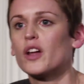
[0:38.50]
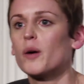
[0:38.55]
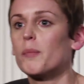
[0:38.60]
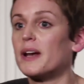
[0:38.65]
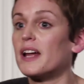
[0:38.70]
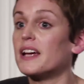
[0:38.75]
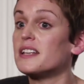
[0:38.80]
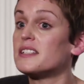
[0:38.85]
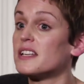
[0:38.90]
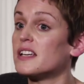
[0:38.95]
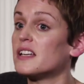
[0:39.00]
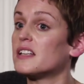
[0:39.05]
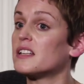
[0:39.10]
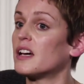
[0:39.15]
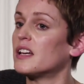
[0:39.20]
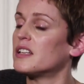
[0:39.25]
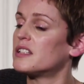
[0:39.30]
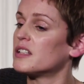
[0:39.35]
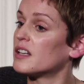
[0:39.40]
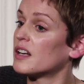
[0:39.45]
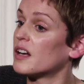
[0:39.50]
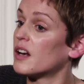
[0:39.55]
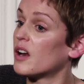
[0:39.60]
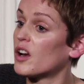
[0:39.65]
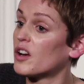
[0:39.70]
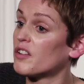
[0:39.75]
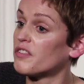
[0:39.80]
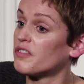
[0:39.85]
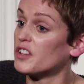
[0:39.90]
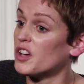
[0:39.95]
but I did a
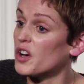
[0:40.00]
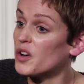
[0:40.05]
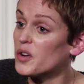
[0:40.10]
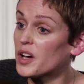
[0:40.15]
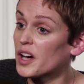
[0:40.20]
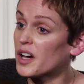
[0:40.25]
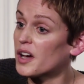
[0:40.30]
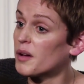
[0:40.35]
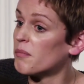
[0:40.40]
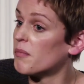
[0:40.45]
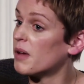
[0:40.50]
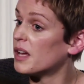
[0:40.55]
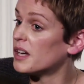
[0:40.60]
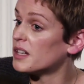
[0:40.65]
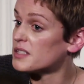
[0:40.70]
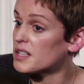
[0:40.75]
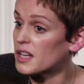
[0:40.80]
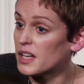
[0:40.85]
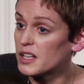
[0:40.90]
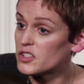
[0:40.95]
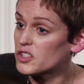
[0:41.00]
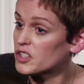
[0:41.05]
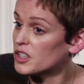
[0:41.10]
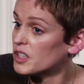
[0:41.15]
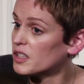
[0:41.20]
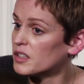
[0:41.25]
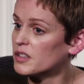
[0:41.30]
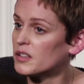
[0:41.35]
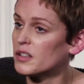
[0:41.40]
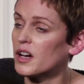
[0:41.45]
lot of yoga,
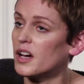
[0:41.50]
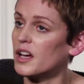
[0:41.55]
meditation.